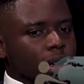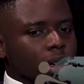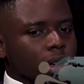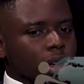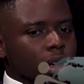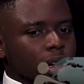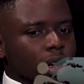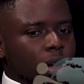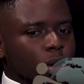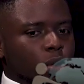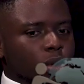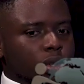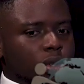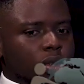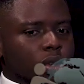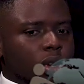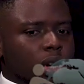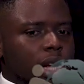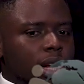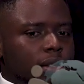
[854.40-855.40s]
uh, we
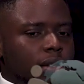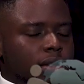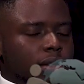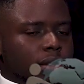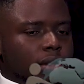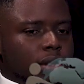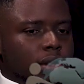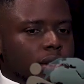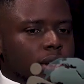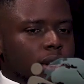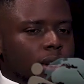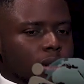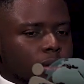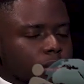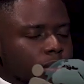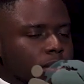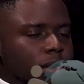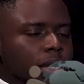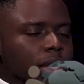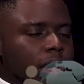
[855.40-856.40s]
saw that the,
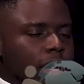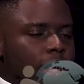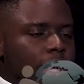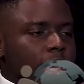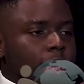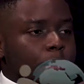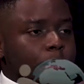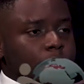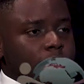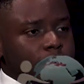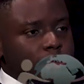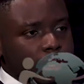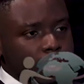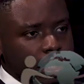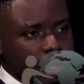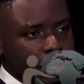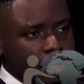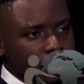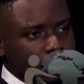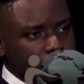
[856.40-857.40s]
the
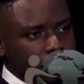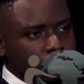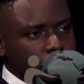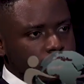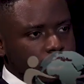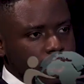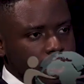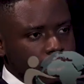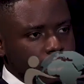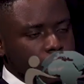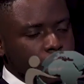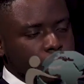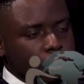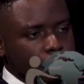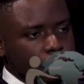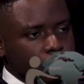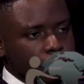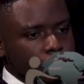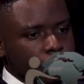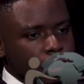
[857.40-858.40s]
APC
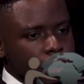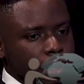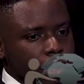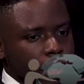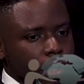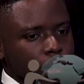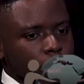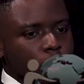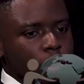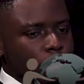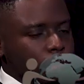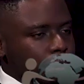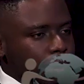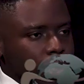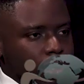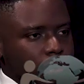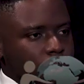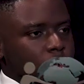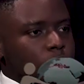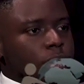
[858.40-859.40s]
um,
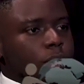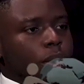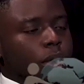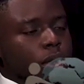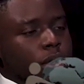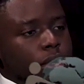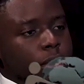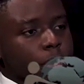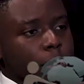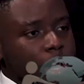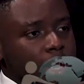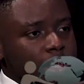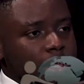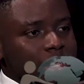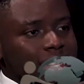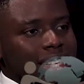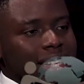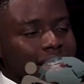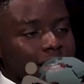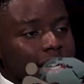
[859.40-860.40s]
government or the political
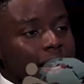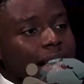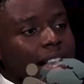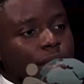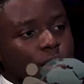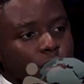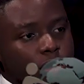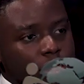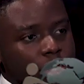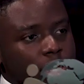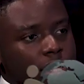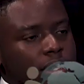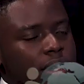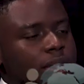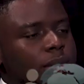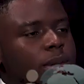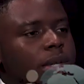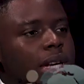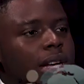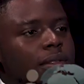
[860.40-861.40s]
party yes. in Kano State
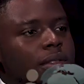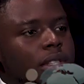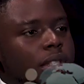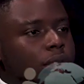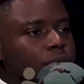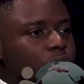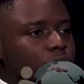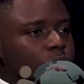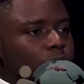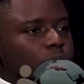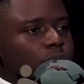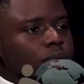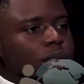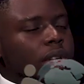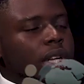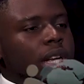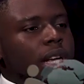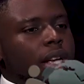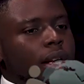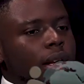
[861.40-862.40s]
has been having issues,
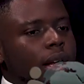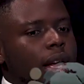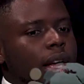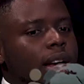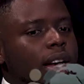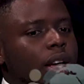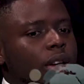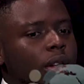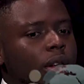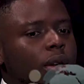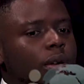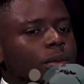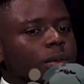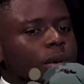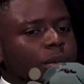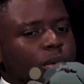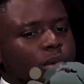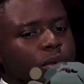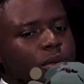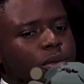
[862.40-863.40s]
and now a lot of
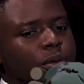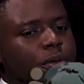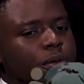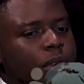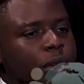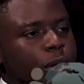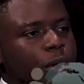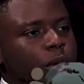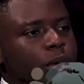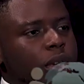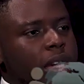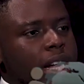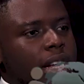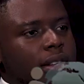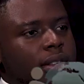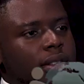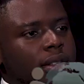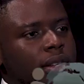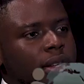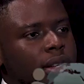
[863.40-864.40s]
people feel
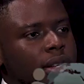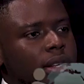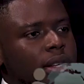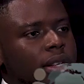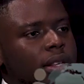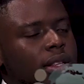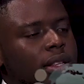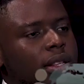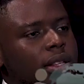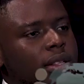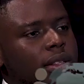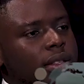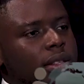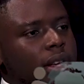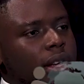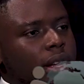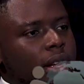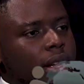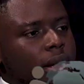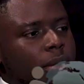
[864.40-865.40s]
that this
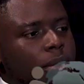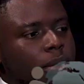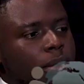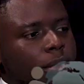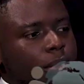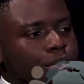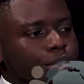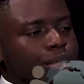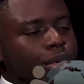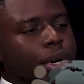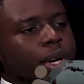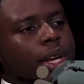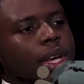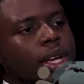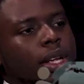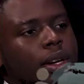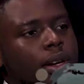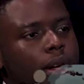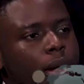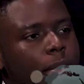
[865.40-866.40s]
um,
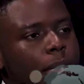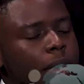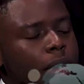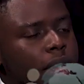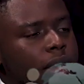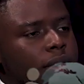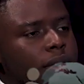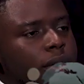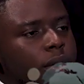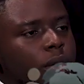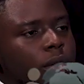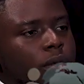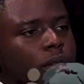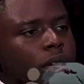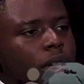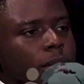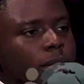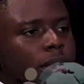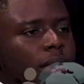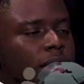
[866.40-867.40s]
breaking apart of
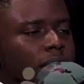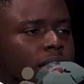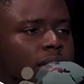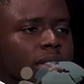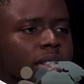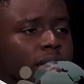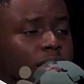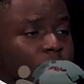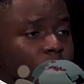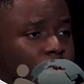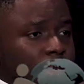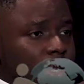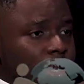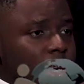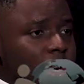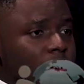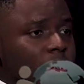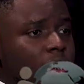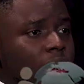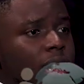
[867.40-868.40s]
um, Senator
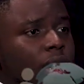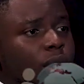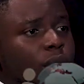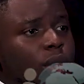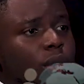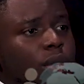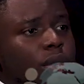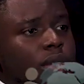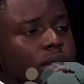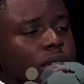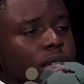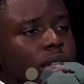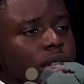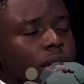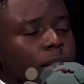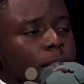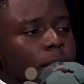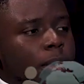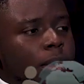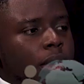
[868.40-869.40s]
Shekarau,
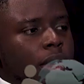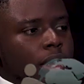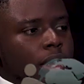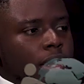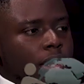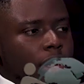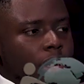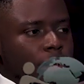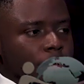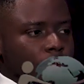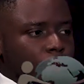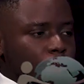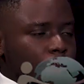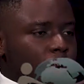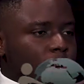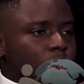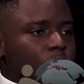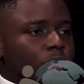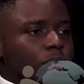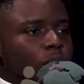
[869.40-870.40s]
um, former
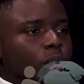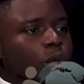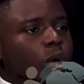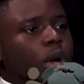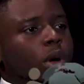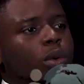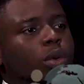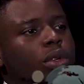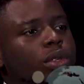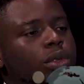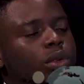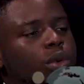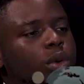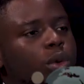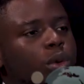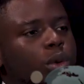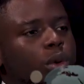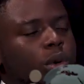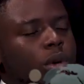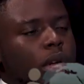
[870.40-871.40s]
Governor
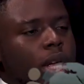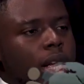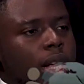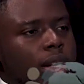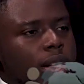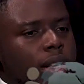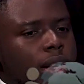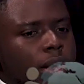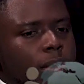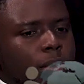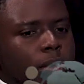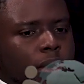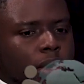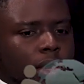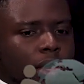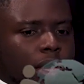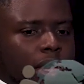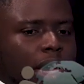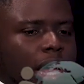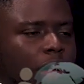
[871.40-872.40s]
Kwankwaso, and um,
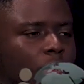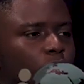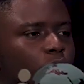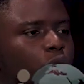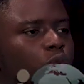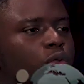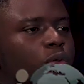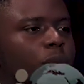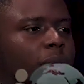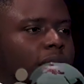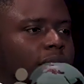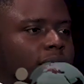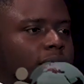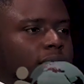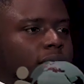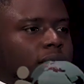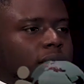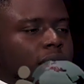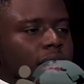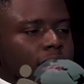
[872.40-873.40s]
that
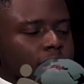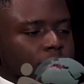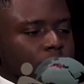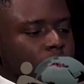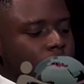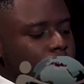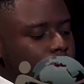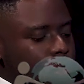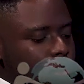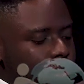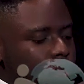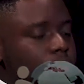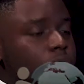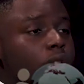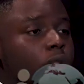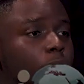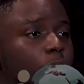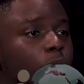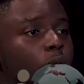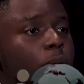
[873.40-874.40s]
movement and mm.
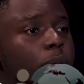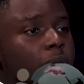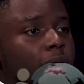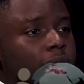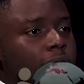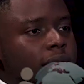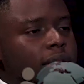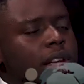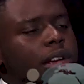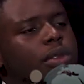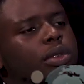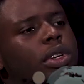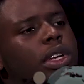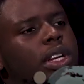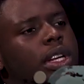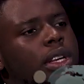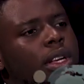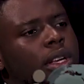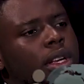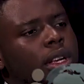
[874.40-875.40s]
some lawmakers
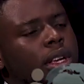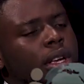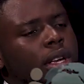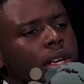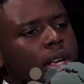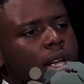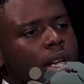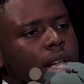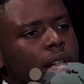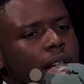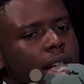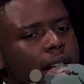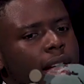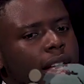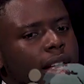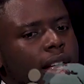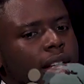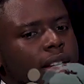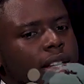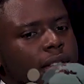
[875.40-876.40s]
actually
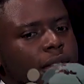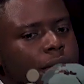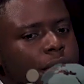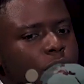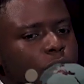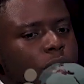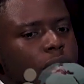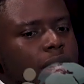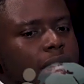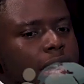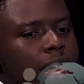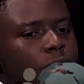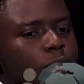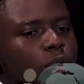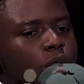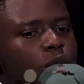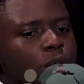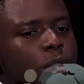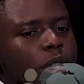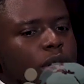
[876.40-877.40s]
uh, they feel that
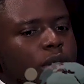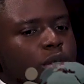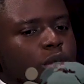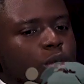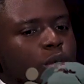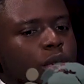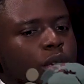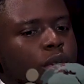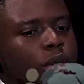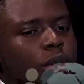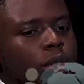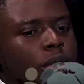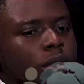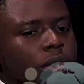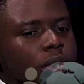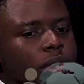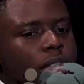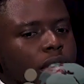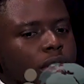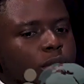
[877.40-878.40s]
movement will
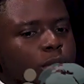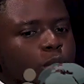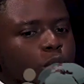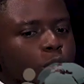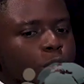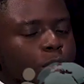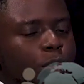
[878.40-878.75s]
is will